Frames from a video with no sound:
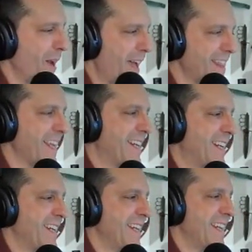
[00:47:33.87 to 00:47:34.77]
I think
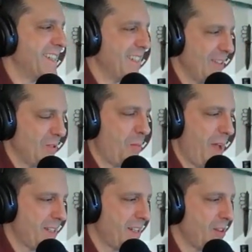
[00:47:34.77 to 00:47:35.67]
it does
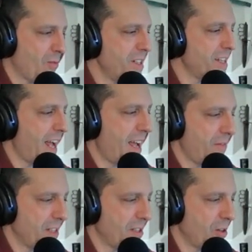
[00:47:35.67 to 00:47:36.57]
best, and the reason I
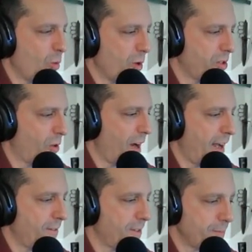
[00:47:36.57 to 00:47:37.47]
have this in the
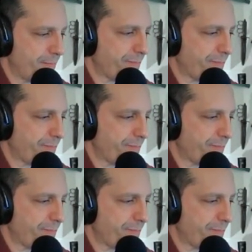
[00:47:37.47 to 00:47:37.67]
woodcraft,